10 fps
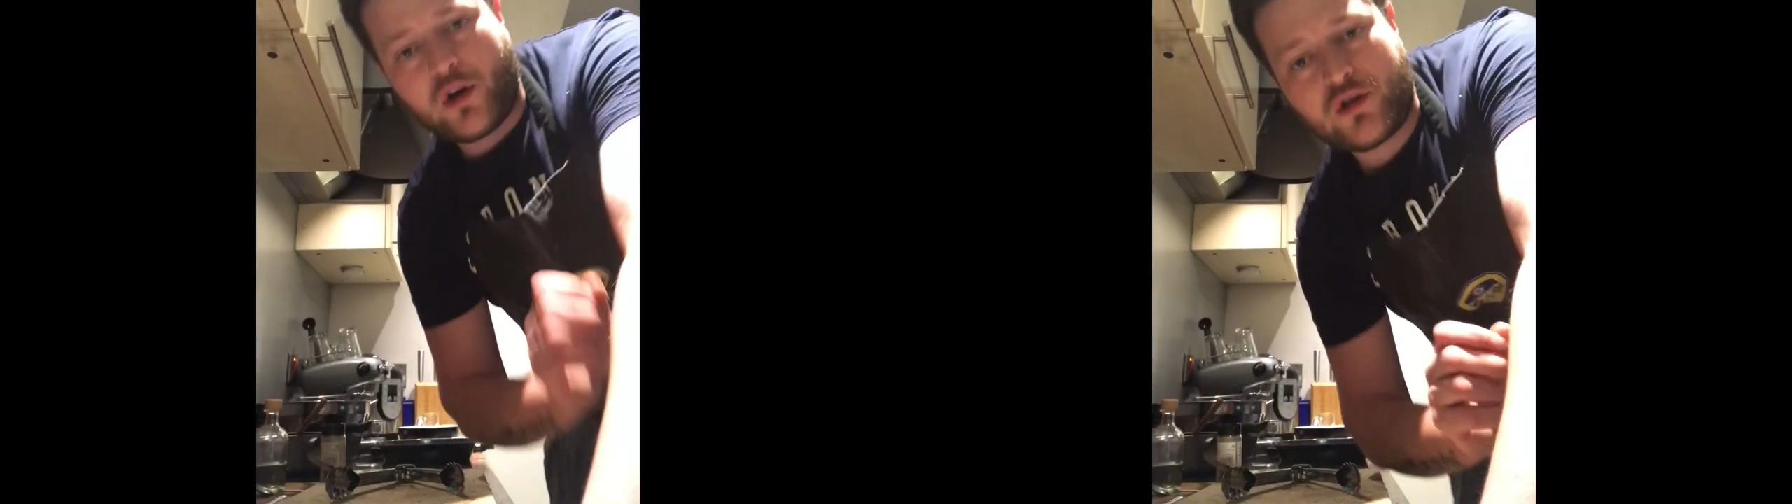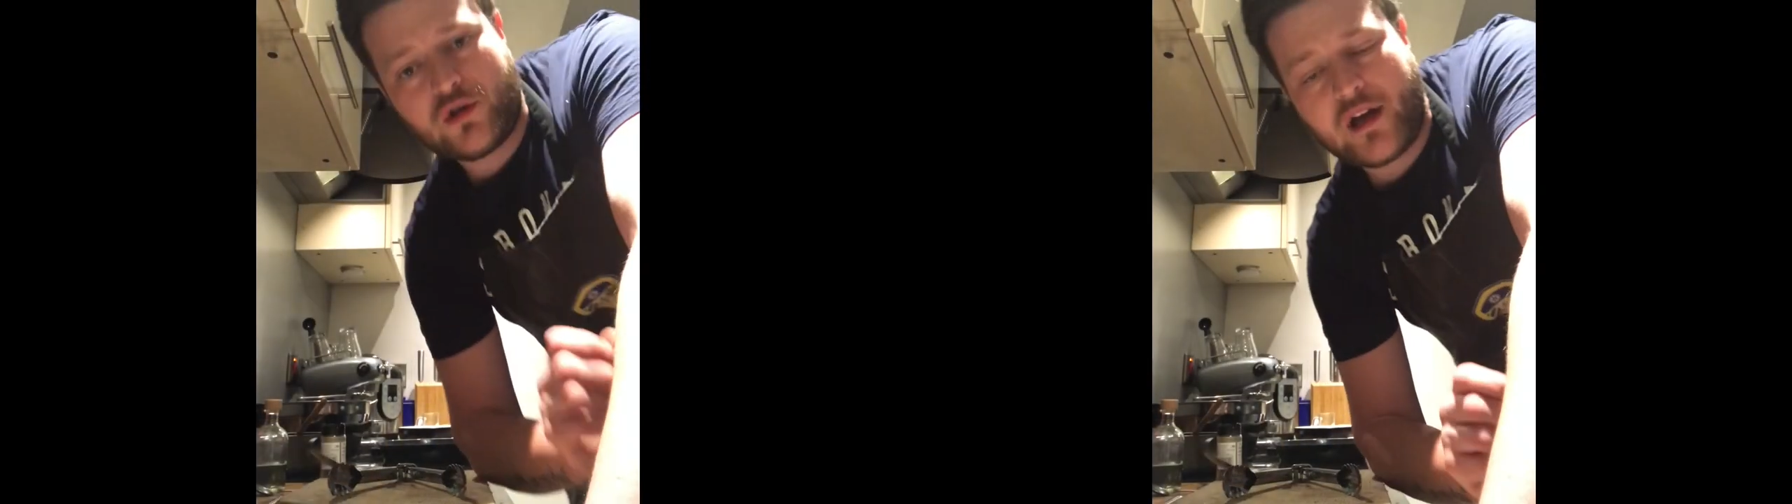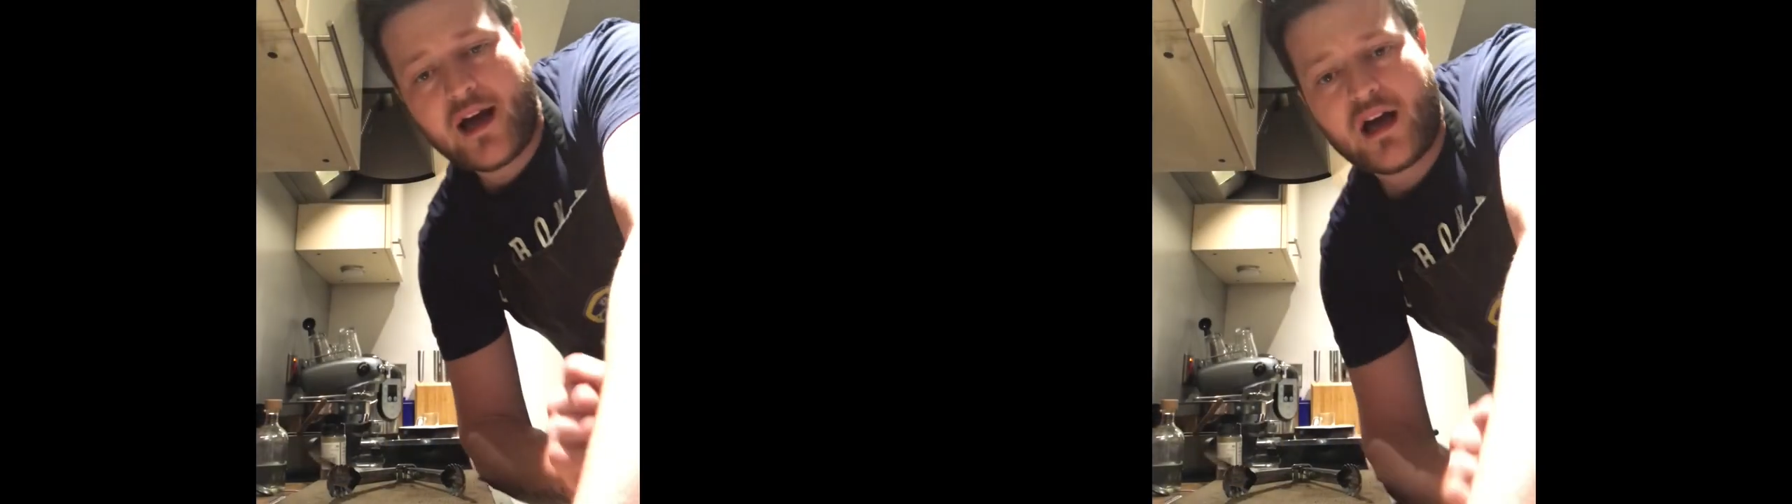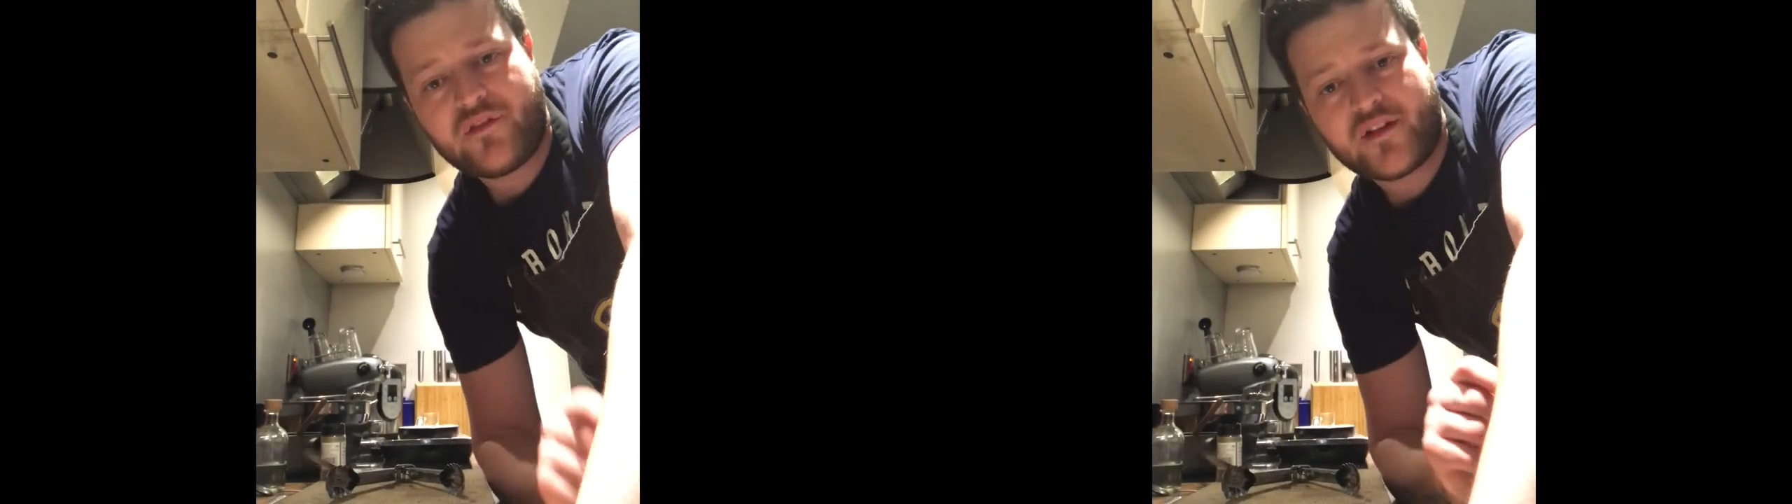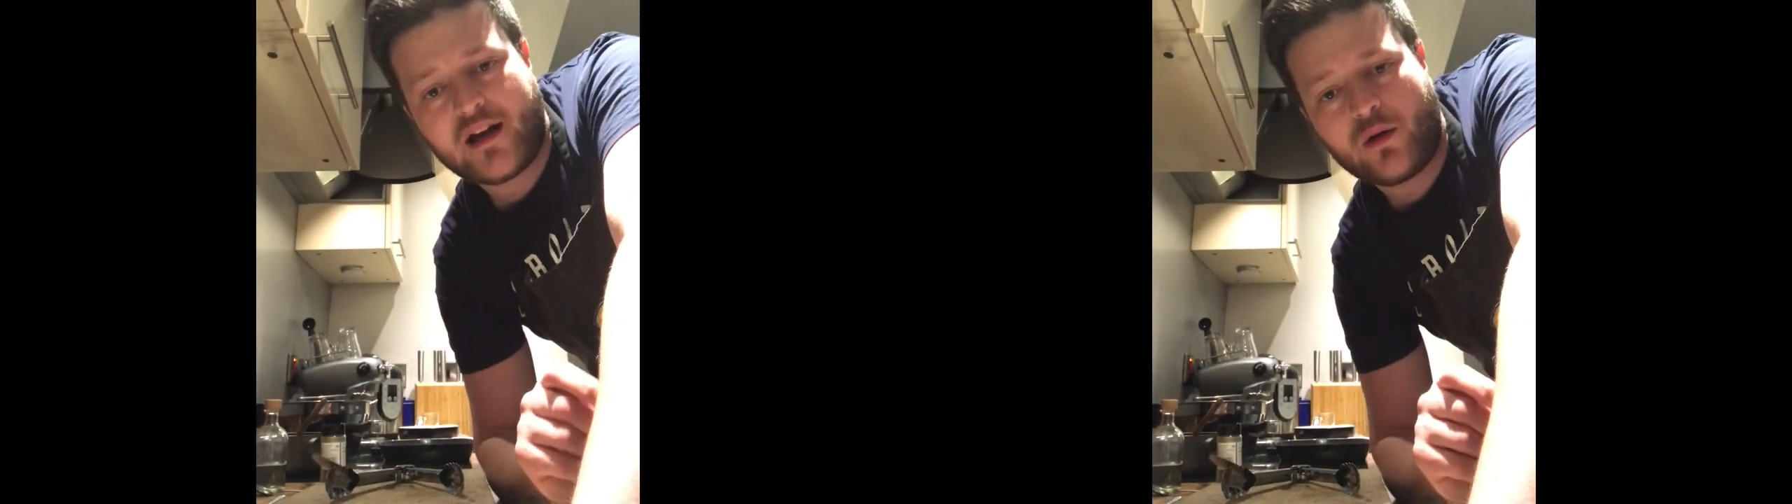want a good
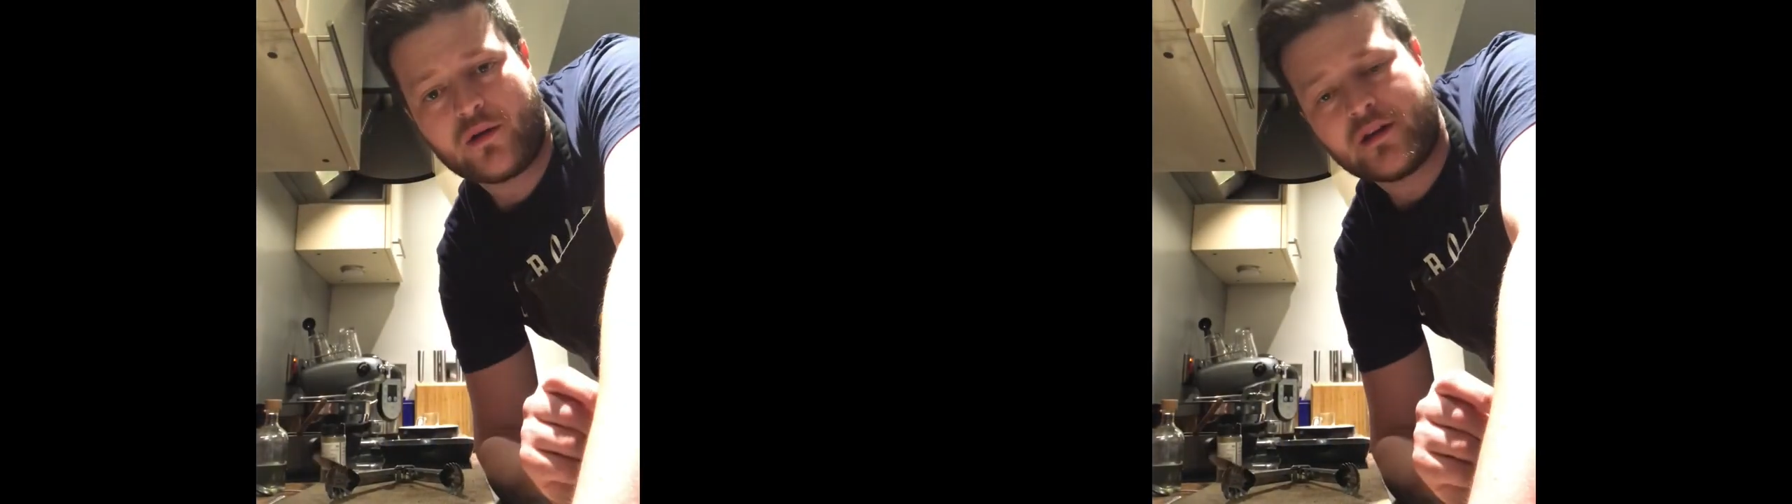half an hour